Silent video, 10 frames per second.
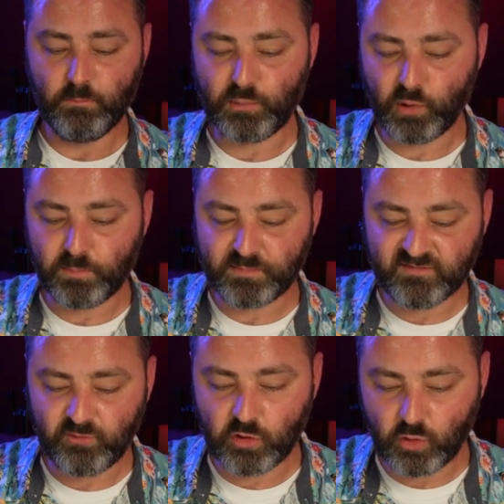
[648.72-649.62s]
props
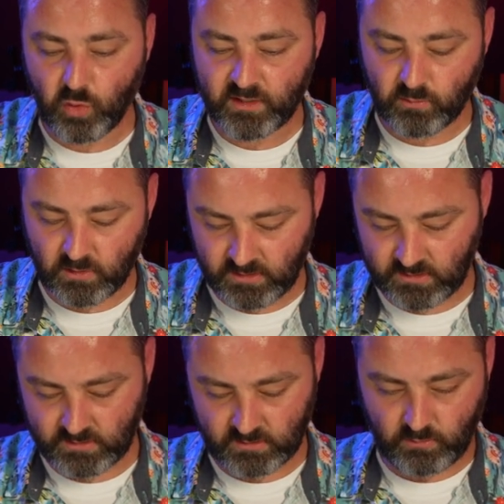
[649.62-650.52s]
for the quick
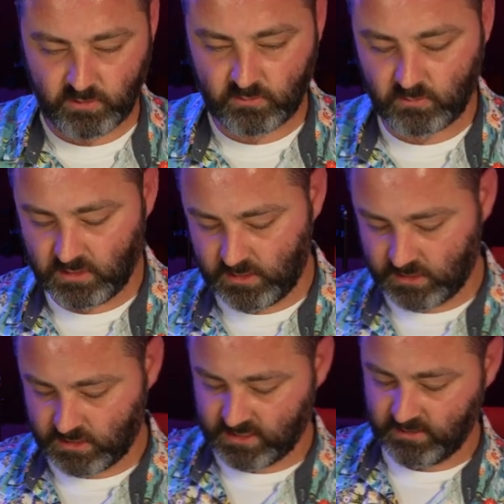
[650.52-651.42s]
release. The quick release
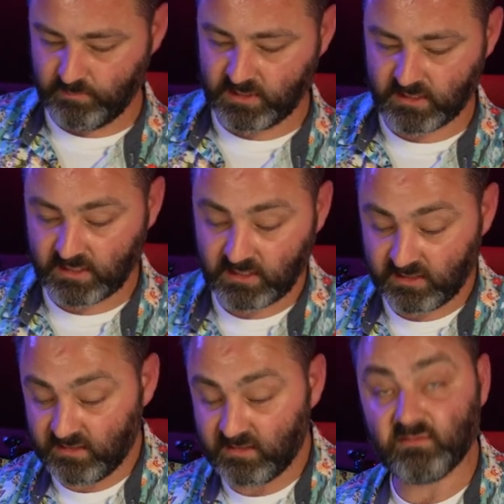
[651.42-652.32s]
seems like it
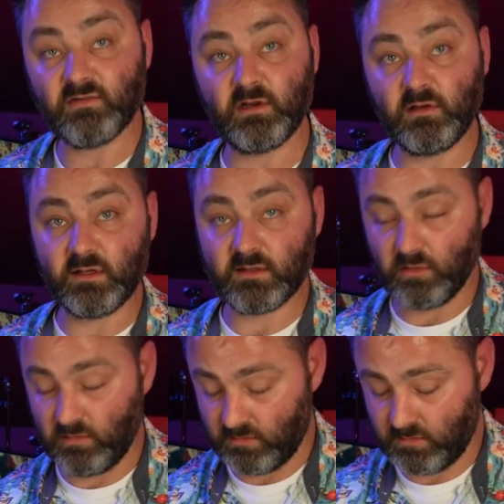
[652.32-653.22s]
is very
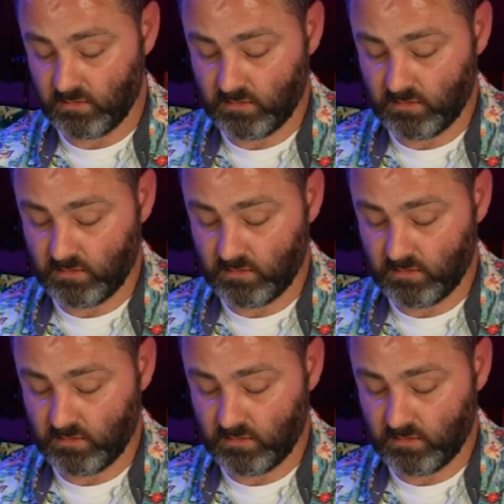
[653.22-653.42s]
solid.